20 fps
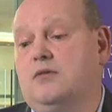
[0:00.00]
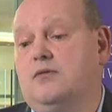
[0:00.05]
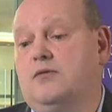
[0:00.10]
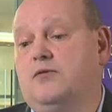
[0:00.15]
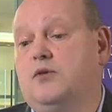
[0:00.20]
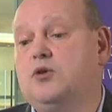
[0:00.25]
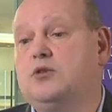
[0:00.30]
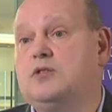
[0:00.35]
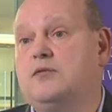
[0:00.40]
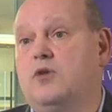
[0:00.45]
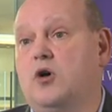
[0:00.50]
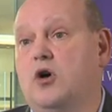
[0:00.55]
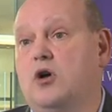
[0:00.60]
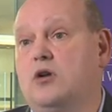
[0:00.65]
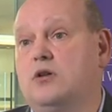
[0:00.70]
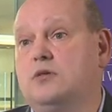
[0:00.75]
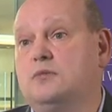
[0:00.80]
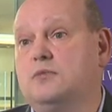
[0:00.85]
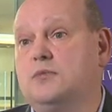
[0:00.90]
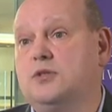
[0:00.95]
First of
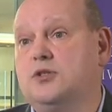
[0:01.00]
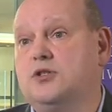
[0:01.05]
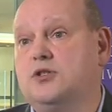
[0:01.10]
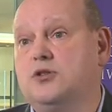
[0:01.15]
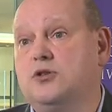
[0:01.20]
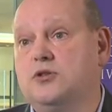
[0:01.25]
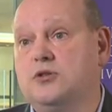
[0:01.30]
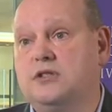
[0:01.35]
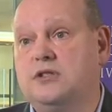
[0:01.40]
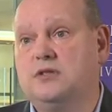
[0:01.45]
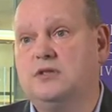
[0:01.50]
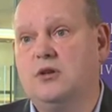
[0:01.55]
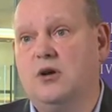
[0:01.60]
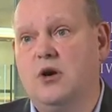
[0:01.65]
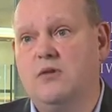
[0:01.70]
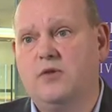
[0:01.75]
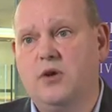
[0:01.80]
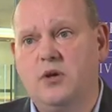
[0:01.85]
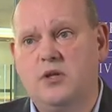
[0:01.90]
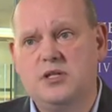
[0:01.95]
all, CERTs
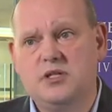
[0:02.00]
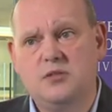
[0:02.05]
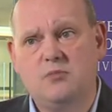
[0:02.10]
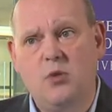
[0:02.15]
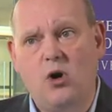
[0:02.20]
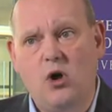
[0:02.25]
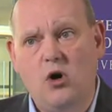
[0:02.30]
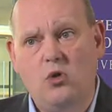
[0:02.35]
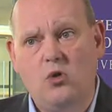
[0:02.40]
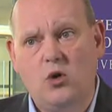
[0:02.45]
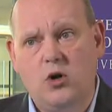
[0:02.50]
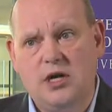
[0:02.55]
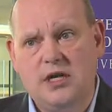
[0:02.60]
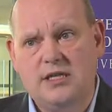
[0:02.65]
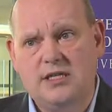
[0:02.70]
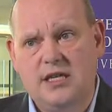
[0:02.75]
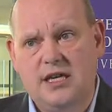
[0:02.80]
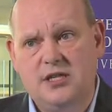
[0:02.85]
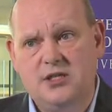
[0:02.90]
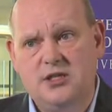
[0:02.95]
are very small
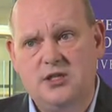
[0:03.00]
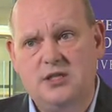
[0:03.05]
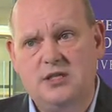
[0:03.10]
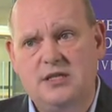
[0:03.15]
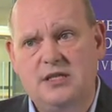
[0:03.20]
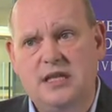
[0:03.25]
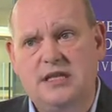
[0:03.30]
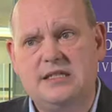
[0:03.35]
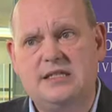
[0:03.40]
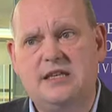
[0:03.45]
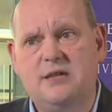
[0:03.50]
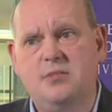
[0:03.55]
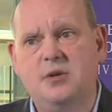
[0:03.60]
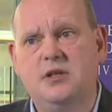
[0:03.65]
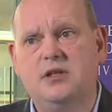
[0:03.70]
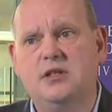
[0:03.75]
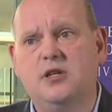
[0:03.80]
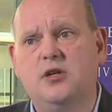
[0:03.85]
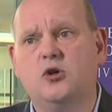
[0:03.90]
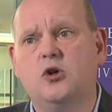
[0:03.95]
organizations that
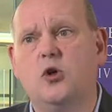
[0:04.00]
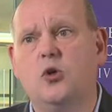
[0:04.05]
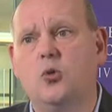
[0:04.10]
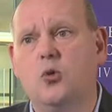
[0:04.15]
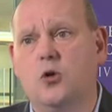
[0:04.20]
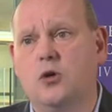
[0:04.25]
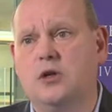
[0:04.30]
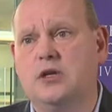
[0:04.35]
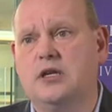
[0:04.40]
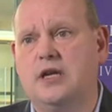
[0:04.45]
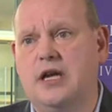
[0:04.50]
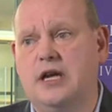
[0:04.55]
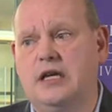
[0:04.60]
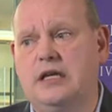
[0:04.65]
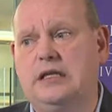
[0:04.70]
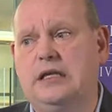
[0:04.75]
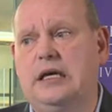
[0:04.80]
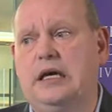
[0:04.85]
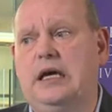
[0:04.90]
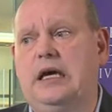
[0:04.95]
typically
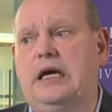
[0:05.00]
coordinate